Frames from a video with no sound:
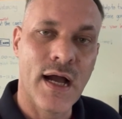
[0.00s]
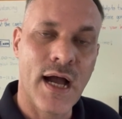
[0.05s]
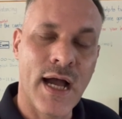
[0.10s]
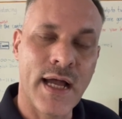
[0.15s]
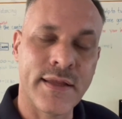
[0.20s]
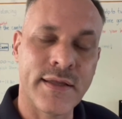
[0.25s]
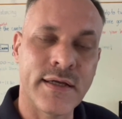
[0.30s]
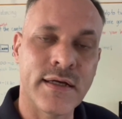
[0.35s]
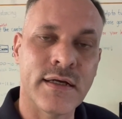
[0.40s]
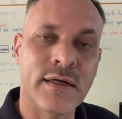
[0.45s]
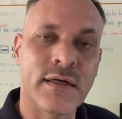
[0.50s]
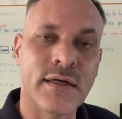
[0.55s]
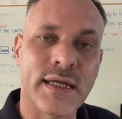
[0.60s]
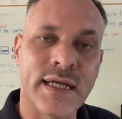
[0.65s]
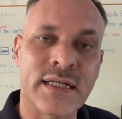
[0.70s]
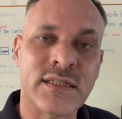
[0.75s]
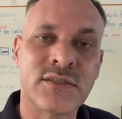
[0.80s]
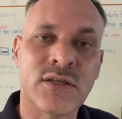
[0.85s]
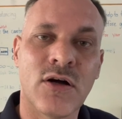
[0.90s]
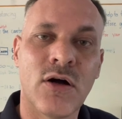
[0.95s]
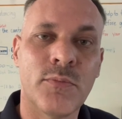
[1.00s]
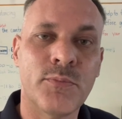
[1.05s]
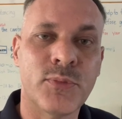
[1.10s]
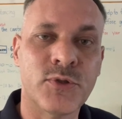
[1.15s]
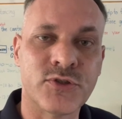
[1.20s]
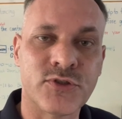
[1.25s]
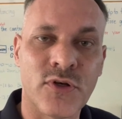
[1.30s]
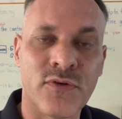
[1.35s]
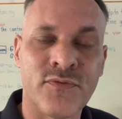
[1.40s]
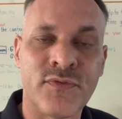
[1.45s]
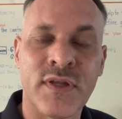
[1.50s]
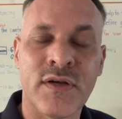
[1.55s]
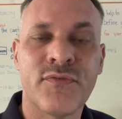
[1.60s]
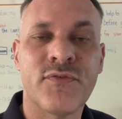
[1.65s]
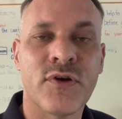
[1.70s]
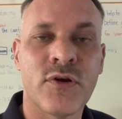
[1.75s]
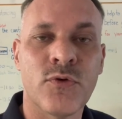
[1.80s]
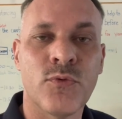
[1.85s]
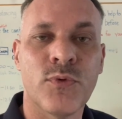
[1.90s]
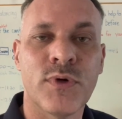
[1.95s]
other examples of
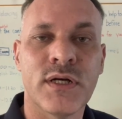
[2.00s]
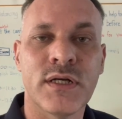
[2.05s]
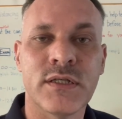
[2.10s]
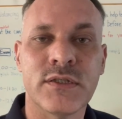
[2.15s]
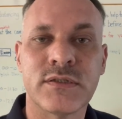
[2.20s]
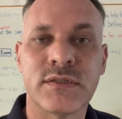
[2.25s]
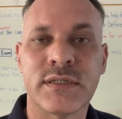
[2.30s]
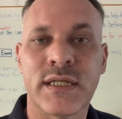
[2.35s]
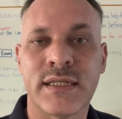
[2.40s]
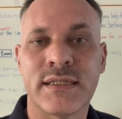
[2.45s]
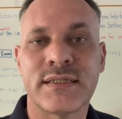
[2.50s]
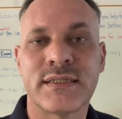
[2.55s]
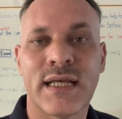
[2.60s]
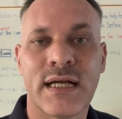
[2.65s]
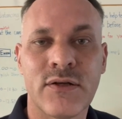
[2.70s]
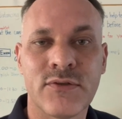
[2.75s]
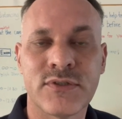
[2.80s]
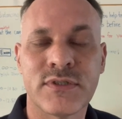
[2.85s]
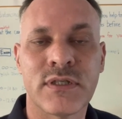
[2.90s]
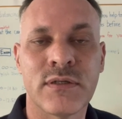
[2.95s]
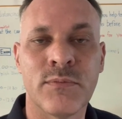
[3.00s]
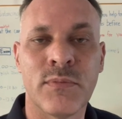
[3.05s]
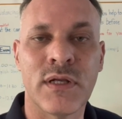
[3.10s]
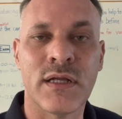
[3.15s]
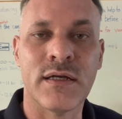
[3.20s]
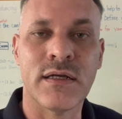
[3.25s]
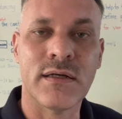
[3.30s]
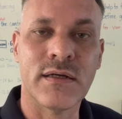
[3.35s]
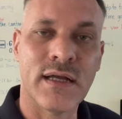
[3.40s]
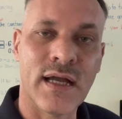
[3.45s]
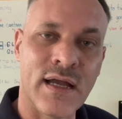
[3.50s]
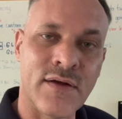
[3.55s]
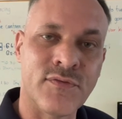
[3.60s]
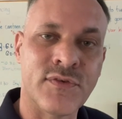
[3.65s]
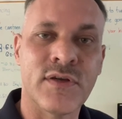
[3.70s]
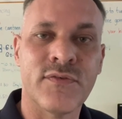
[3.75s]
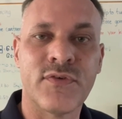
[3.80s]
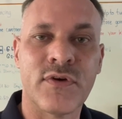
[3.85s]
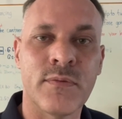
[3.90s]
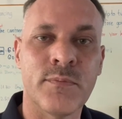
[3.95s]
different words that sound similar, have
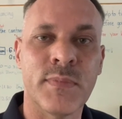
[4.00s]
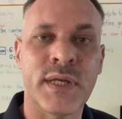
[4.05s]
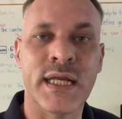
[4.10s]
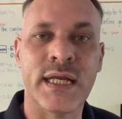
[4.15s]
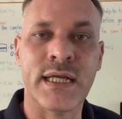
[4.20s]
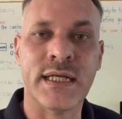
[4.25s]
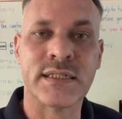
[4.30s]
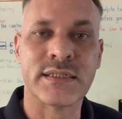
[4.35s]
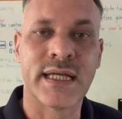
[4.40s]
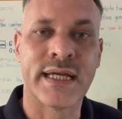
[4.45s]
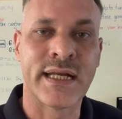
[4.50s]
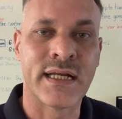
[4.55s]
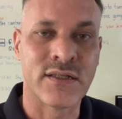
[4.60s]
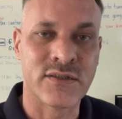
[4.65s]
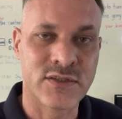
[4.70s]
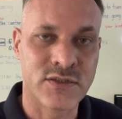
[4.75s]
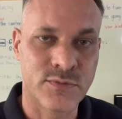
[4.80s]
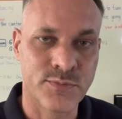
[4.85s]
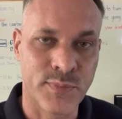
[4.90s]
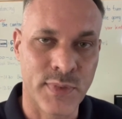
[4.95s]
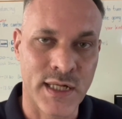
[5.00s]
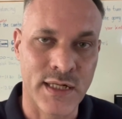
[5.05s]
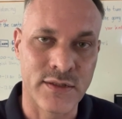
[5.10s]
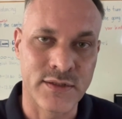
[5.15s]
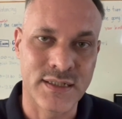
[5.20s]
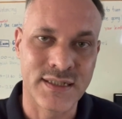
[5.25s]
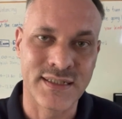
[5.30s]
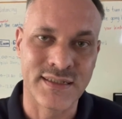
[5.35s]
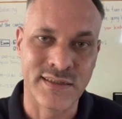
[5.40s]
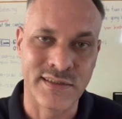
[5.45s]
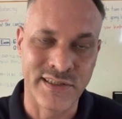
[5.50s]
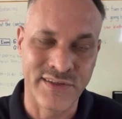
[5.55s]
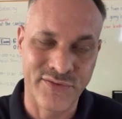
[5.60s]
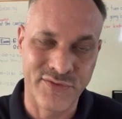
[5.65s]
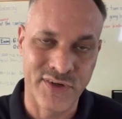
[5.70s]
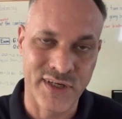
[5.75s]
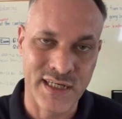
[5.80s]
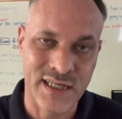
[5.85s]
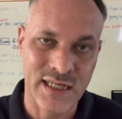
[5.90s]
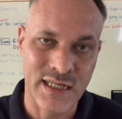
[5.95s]
different meanings and are spelled
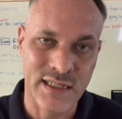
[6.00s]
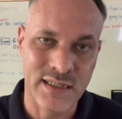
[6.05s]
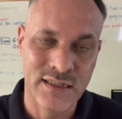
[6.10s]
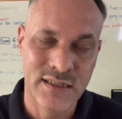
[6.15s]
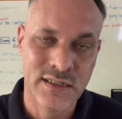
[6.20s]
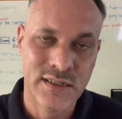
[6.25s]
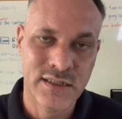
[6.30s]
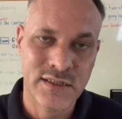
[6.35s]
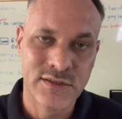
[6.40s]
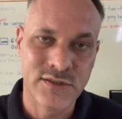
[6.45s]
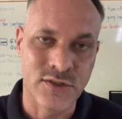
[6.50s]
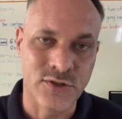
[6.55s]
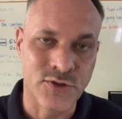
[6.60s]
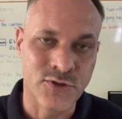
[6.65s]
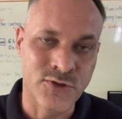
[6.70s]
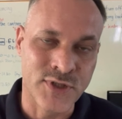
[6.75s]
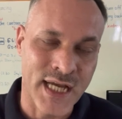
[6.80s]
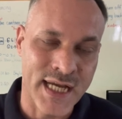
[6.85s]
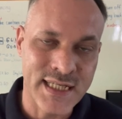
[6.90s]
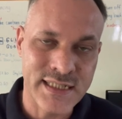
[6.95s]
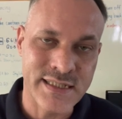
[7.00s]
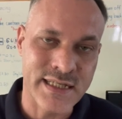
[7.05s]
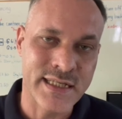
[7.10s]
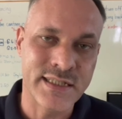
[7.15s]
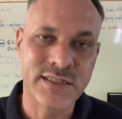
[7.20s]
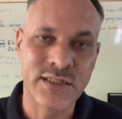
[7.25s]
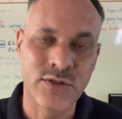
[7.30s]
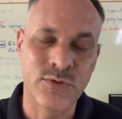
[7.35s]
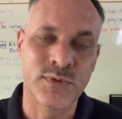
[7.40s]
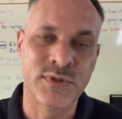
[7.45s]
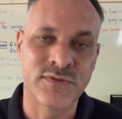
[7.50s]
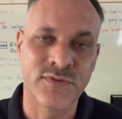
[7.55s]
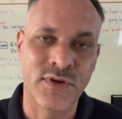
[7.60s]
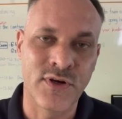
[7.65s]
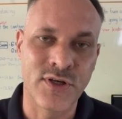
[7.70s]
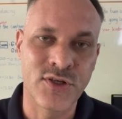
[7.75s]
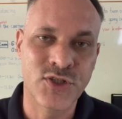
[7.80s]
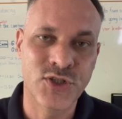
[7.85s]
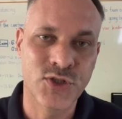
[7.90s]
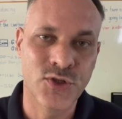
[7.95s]
differently. So today's lesson was
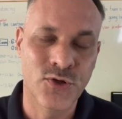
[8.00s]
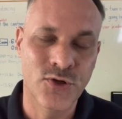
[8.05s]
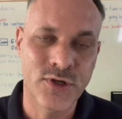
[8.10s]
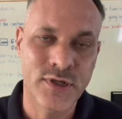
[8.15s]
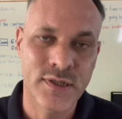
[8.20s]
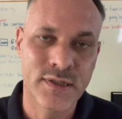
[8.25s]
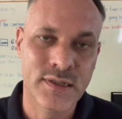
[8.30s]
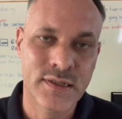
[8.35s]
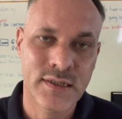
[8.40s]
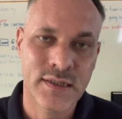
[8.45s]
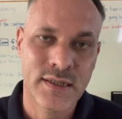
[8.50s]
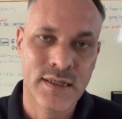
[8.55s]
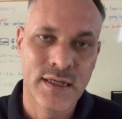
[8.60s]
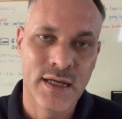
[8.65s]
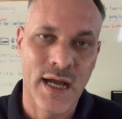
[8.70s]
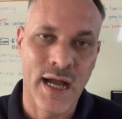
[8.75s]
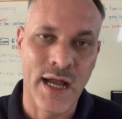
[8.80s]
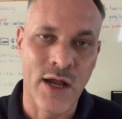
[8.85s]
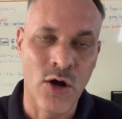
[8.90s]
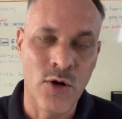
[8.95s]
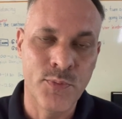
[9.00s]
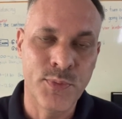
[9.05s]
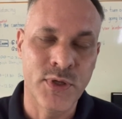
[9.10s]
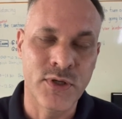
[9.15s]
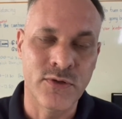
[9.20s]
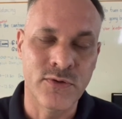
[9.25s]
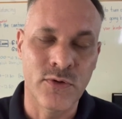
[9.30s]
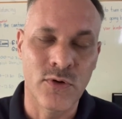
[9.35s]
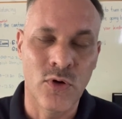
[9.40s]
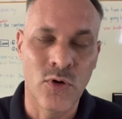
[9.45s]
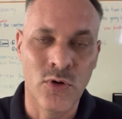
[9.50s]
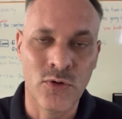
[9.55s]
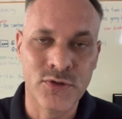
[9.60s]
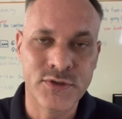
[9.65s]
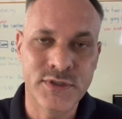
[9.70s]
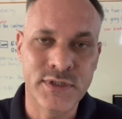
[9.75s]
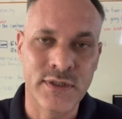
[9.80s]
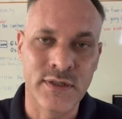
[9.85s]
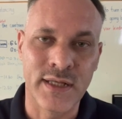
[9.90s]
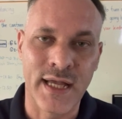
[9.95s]
very short. I hope you all
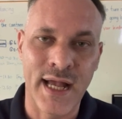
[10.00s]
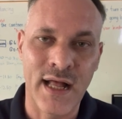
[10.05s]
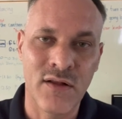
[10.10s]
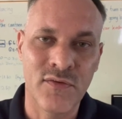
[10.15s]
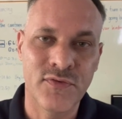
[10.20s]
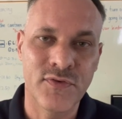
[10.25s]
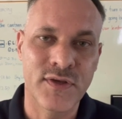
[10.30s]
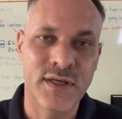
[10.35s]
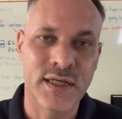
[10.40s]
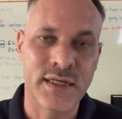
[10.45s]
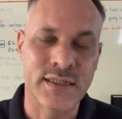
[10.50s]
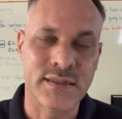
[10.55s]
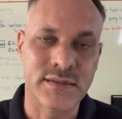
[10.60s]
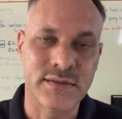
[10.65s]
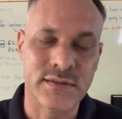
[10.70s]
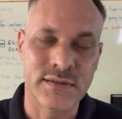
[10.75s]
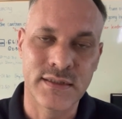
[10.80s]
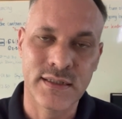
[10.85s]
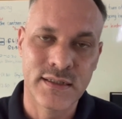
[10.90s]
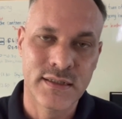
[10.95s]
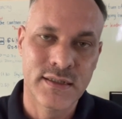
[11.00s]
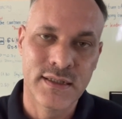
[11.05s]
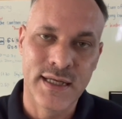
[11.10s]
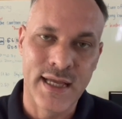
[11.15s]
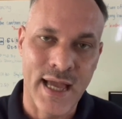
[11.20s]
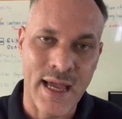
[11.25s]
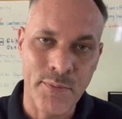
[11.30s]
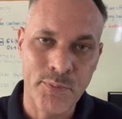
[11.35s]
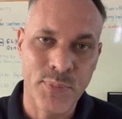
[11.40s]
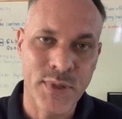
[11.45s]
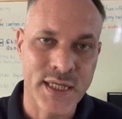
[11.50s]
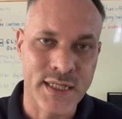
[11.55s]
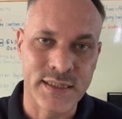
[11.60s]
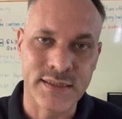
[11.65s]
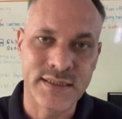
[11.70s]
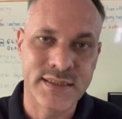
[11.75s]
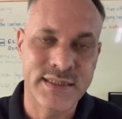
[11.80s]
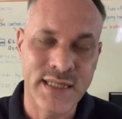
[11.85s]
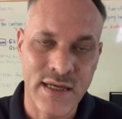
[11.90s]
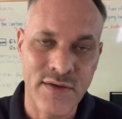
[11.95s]
still healthy and happy
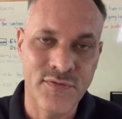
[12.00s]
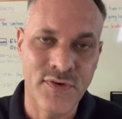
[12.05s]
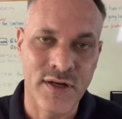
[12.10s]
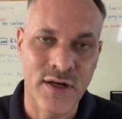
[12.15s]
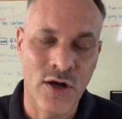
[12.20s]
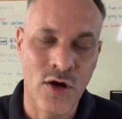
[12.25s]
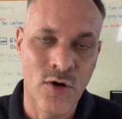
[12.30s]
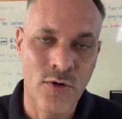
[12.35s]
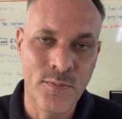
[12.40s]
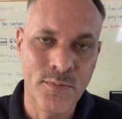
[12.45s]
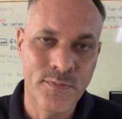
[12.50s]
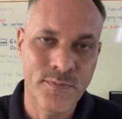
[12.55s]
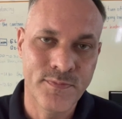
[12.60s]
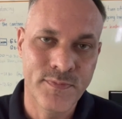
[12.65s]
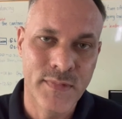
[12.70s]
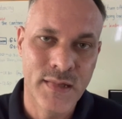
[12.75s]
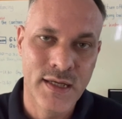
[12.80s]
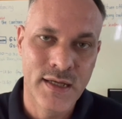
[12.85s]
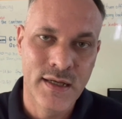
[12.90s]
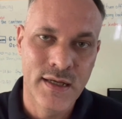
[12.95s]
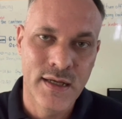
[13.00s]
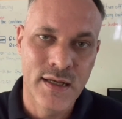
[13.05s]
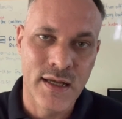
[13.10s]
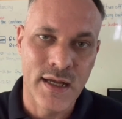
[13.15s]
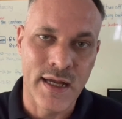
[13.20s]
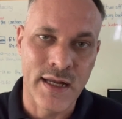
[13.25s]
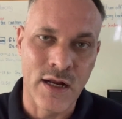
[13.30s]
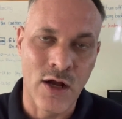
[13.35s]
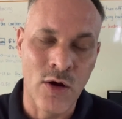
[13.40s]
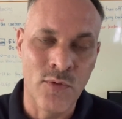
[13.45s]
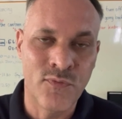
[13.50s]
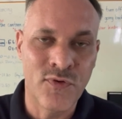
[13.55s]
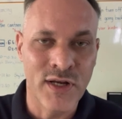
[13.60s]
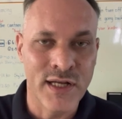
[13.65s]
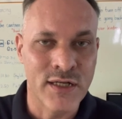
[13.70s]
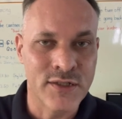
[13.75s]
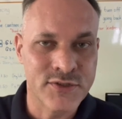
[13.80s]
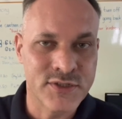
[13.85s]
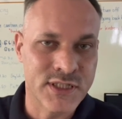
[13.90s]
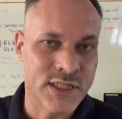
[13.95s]
and safe at home. And hopefully
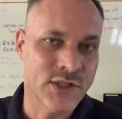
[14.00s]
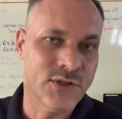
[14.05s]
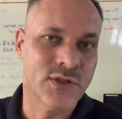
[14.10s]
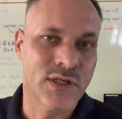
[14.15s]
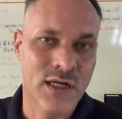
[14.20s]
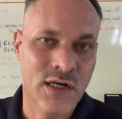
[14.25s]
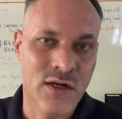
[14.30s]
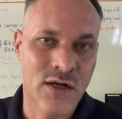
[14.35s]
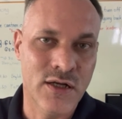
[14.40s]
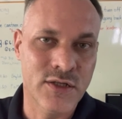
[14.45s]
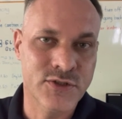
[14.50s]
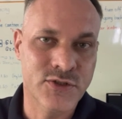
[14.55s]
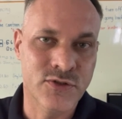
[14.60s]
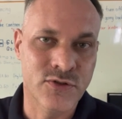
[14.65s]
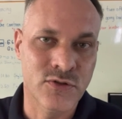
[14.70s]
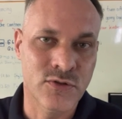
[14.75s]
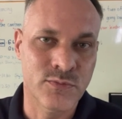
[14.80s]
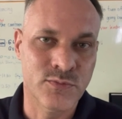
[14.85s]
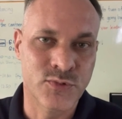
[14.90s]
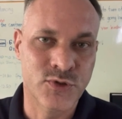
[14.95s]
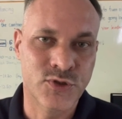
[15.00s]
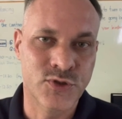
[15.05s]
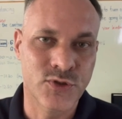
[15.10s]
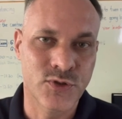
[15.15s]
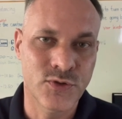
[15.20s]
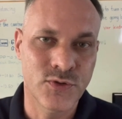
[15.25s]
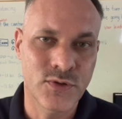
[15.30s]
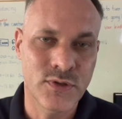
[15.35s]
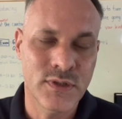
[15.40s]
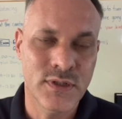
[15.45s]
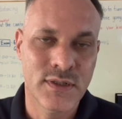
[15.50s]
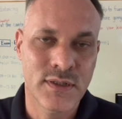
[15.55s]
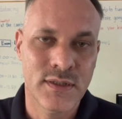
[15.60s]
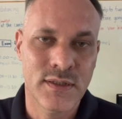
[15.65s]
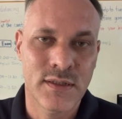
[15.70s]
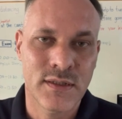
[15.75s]
I'll see you in the classroom soon.